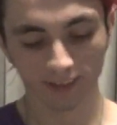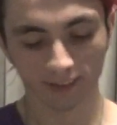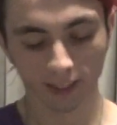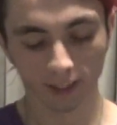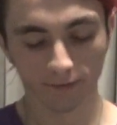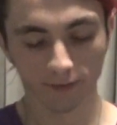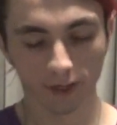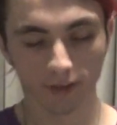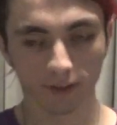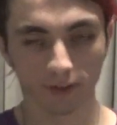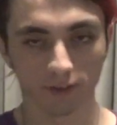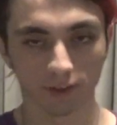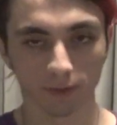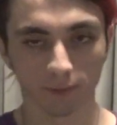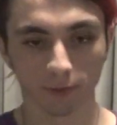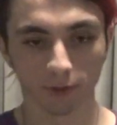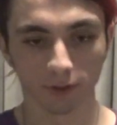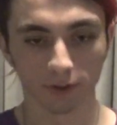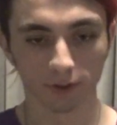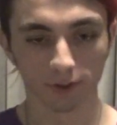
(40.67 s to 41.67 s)
very
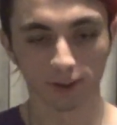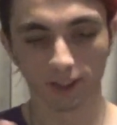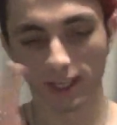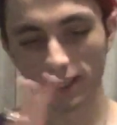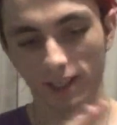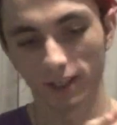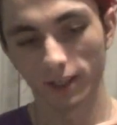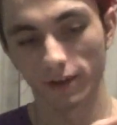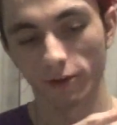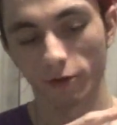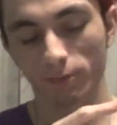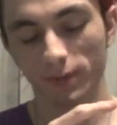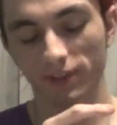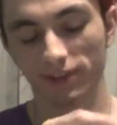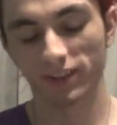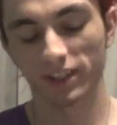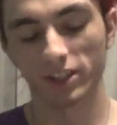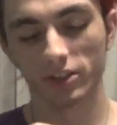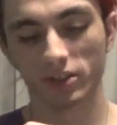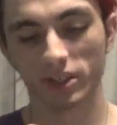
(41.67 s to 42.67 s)
similar to like another piece
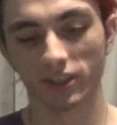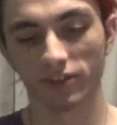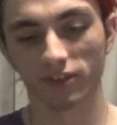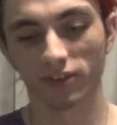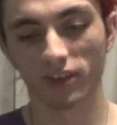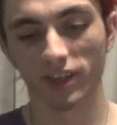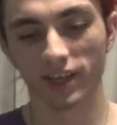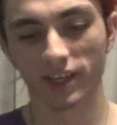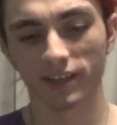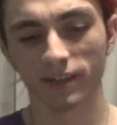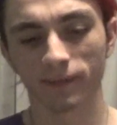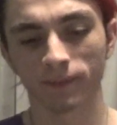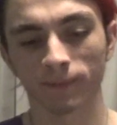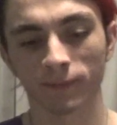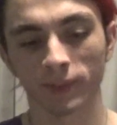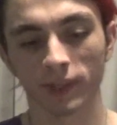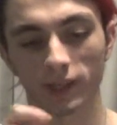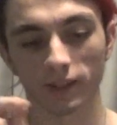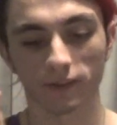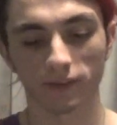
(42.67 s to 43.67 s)
that you just did,
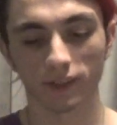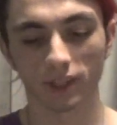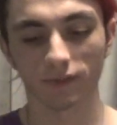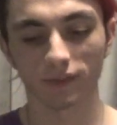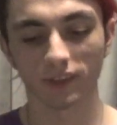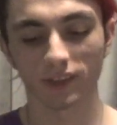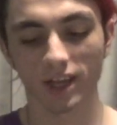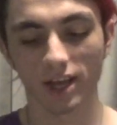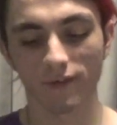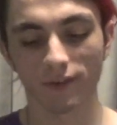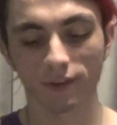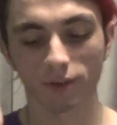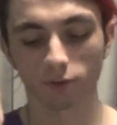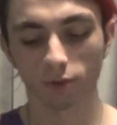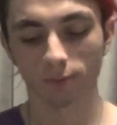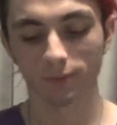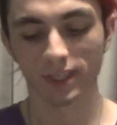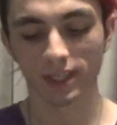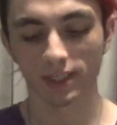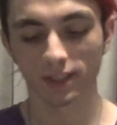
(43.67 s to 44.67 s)
instead of just having the
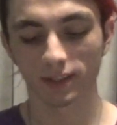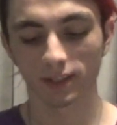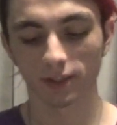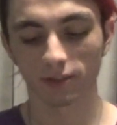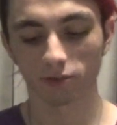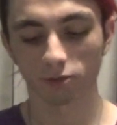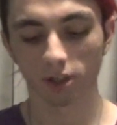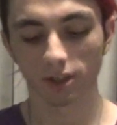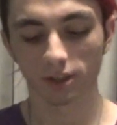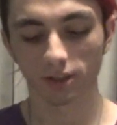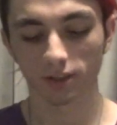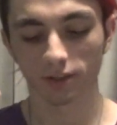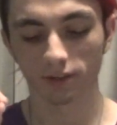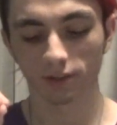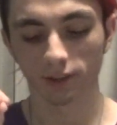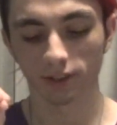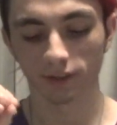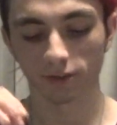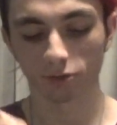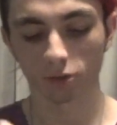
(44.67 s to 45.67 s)
repeated
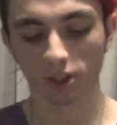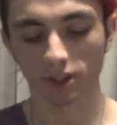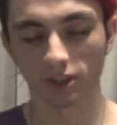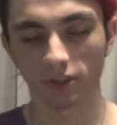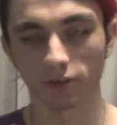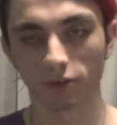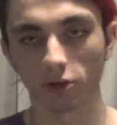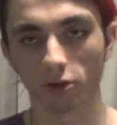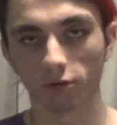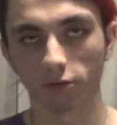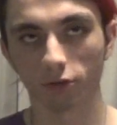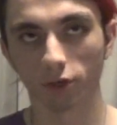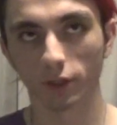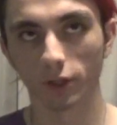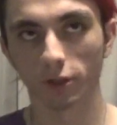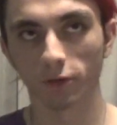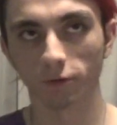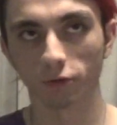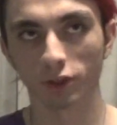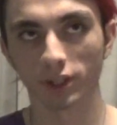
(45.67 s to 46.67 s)
instructions over and
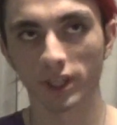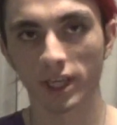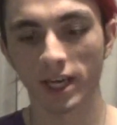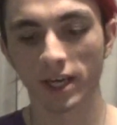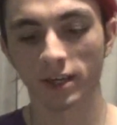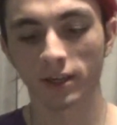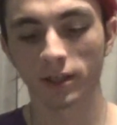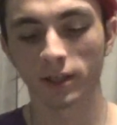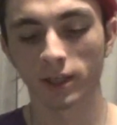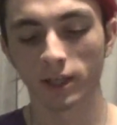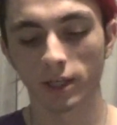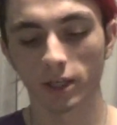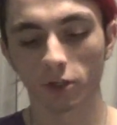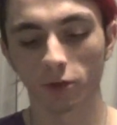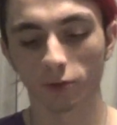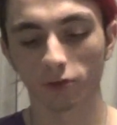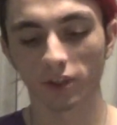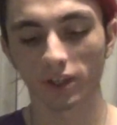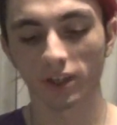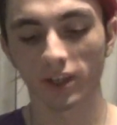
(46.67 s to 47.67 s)
over again, it'll
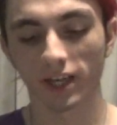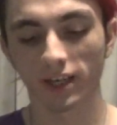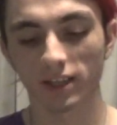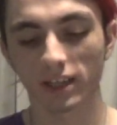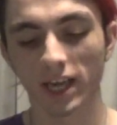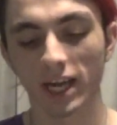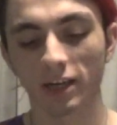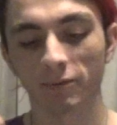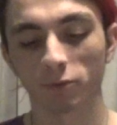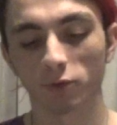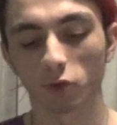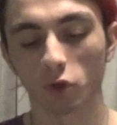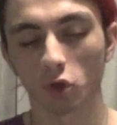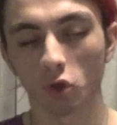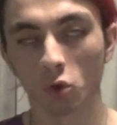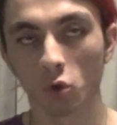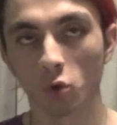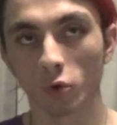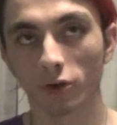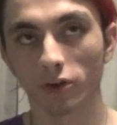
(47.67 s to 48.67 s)
say like
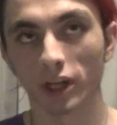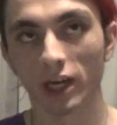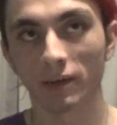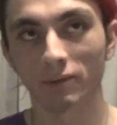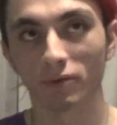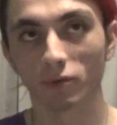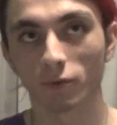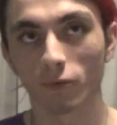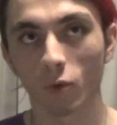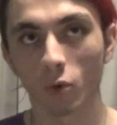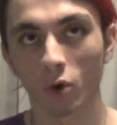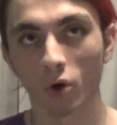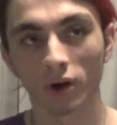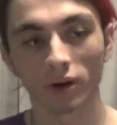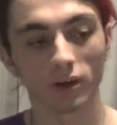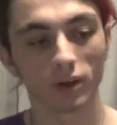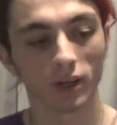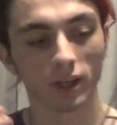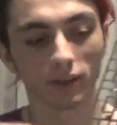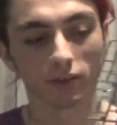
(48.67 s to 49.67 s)
×2 or ×4,
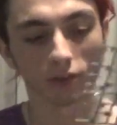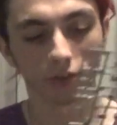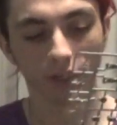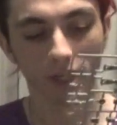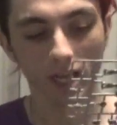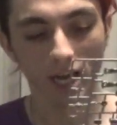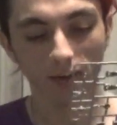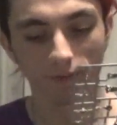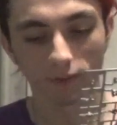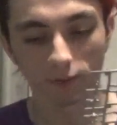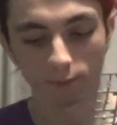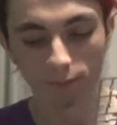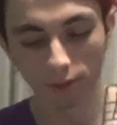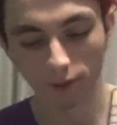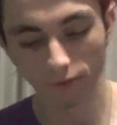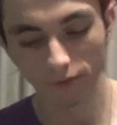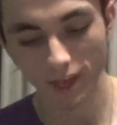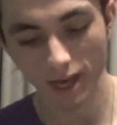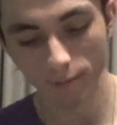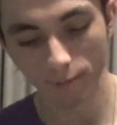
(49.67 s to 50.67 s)
because you're gonna have to
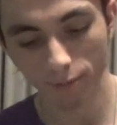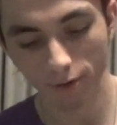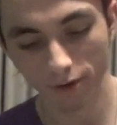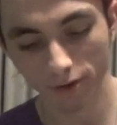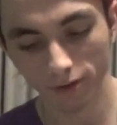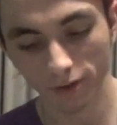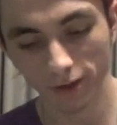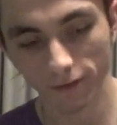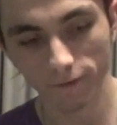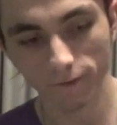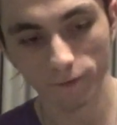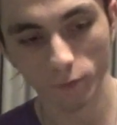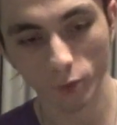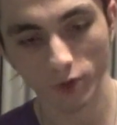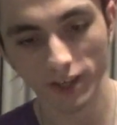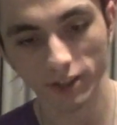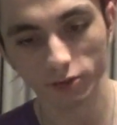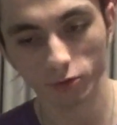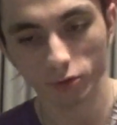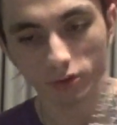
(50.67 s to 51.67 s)
build that part like
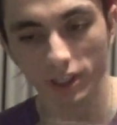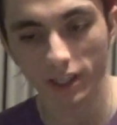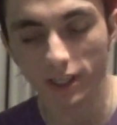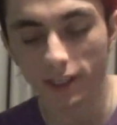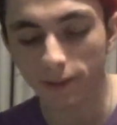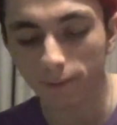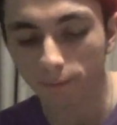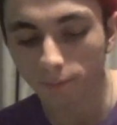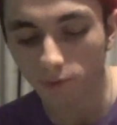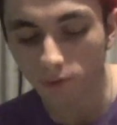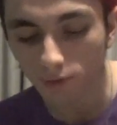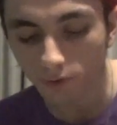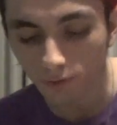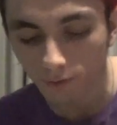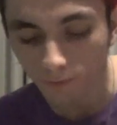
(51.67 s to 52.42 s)
4 extra times.